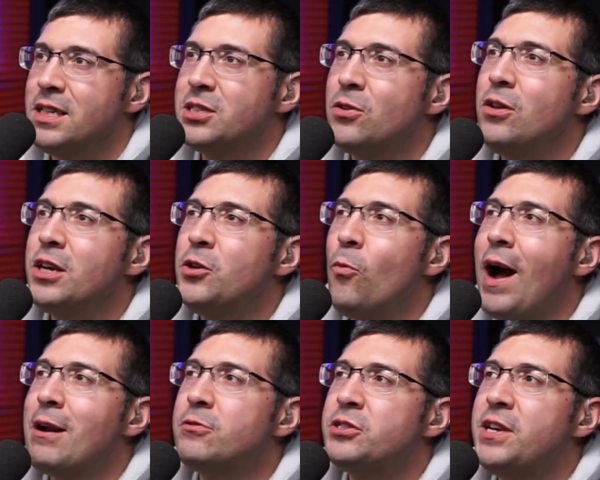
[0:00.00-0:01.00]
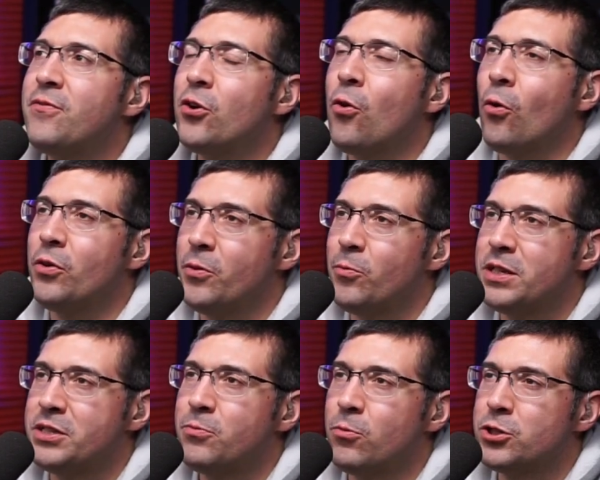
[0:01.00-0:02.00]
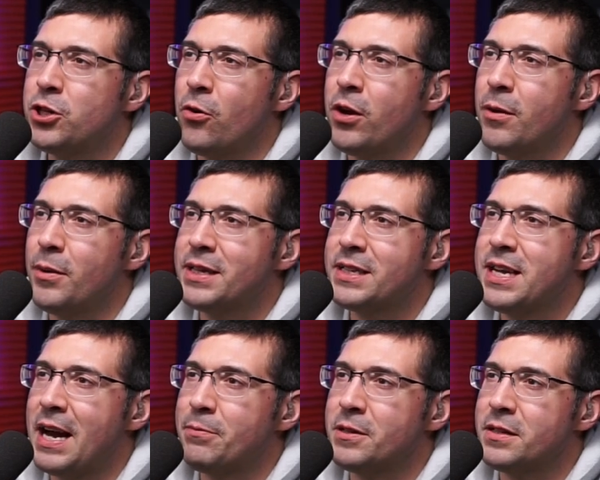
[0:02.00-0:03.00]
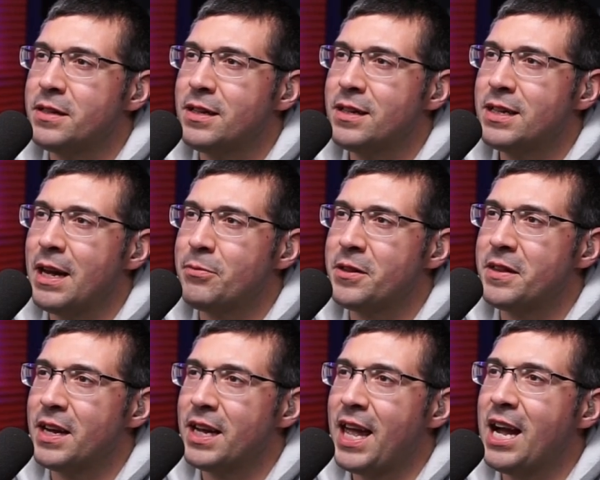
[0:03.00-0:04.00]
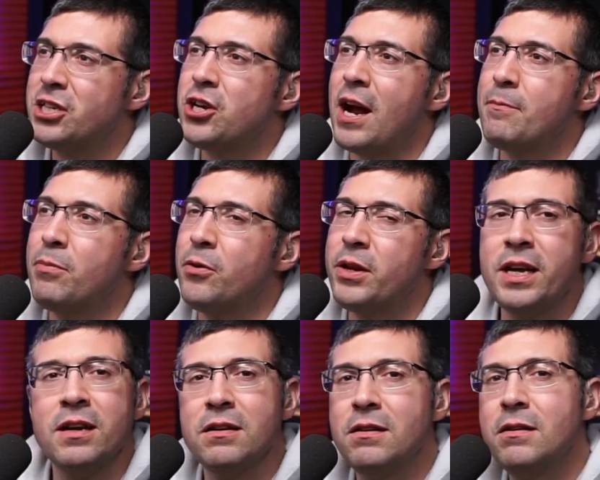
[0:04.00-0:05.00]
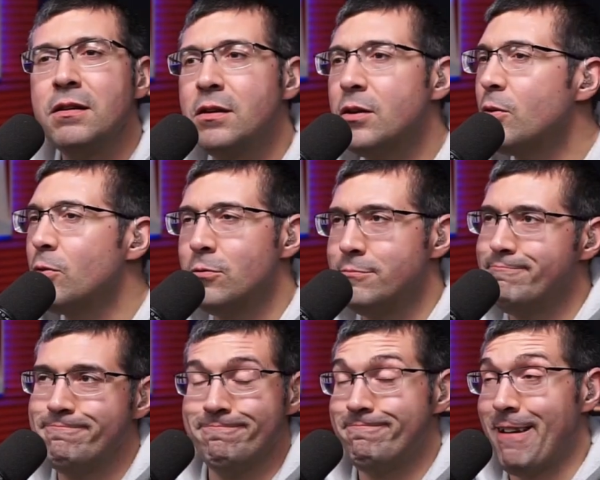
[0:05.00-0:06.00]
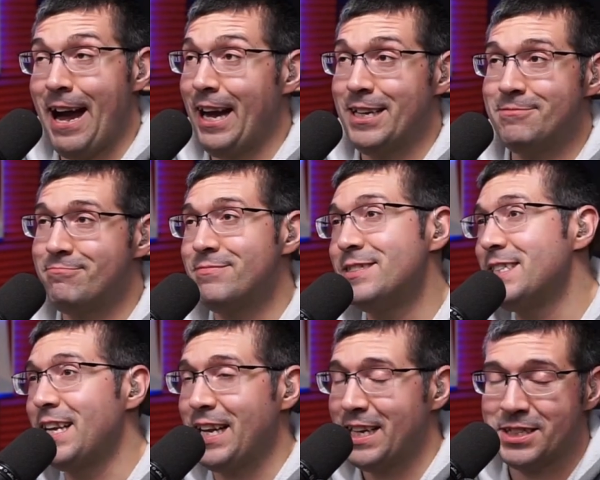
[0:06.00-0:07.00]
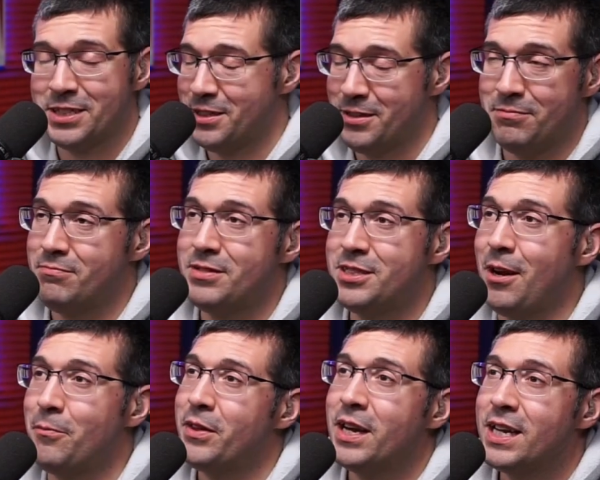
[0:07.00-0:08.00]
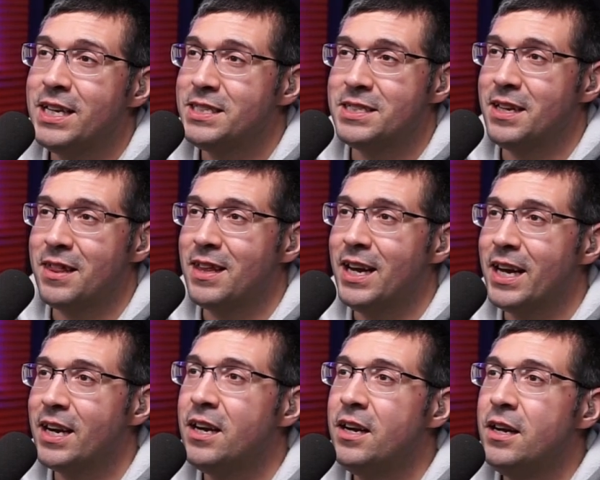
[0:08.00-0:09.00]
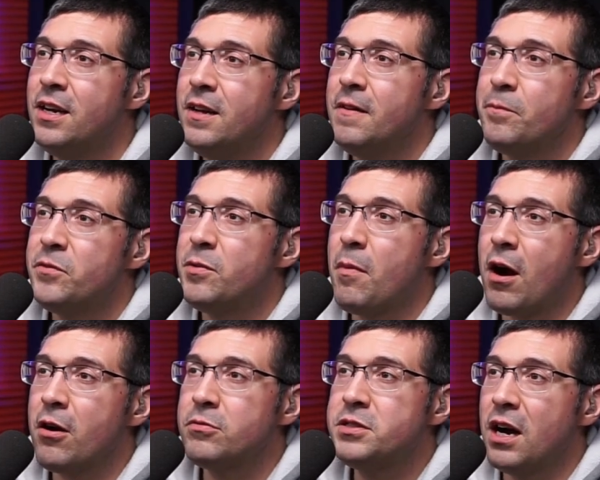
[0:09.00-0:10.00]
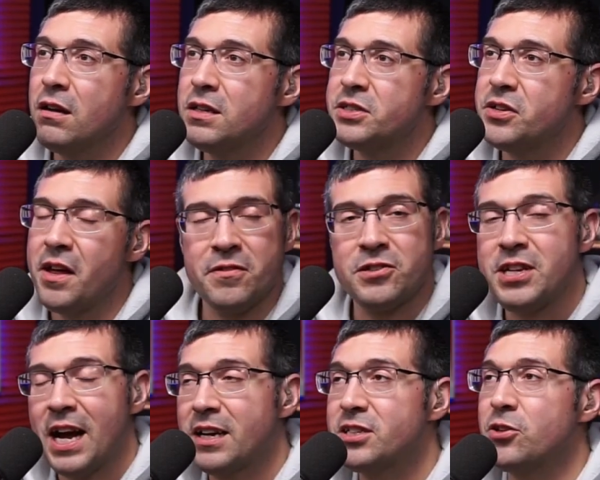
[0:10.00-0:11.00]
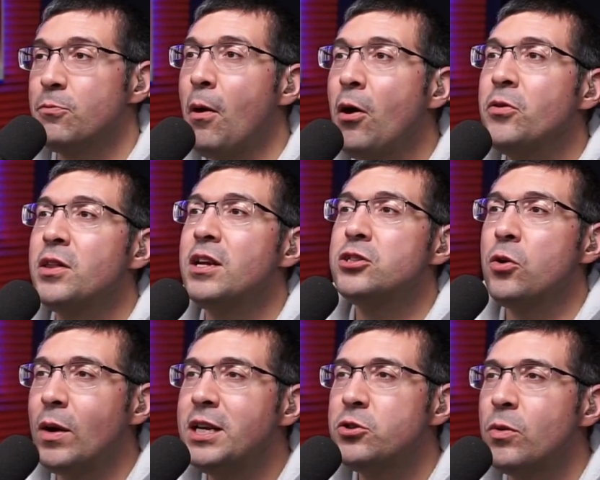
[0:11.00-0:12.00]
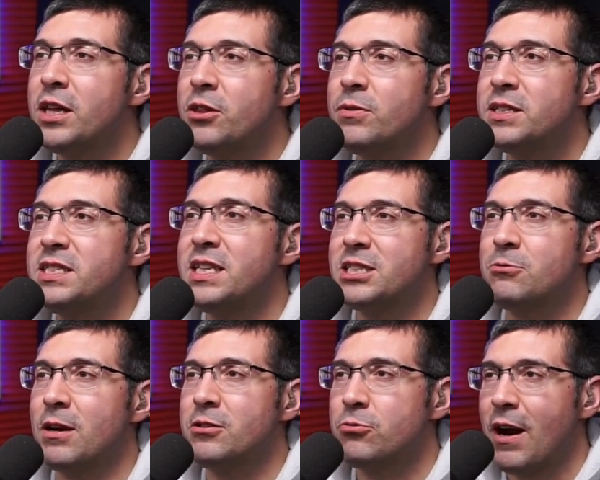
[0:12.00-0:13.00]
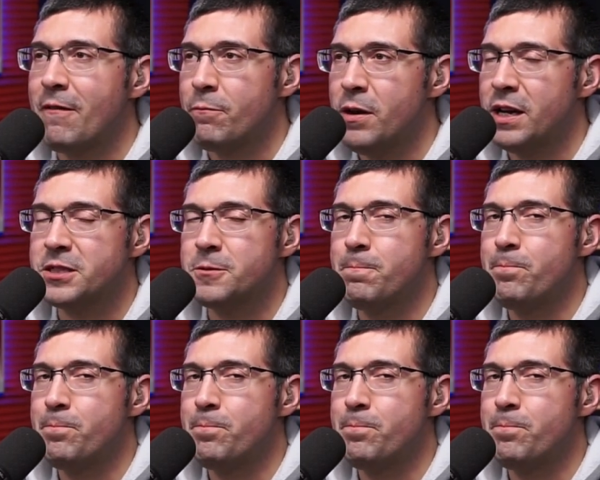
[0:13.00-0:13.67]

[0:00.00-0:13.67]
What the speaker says: Let's go look at the wide receiver core that we were joking about at the top of the thing. Kayshon Boutte, who he is something. He's a thing. Demario Douglas, another sack. So both 2023 6th round draft picks.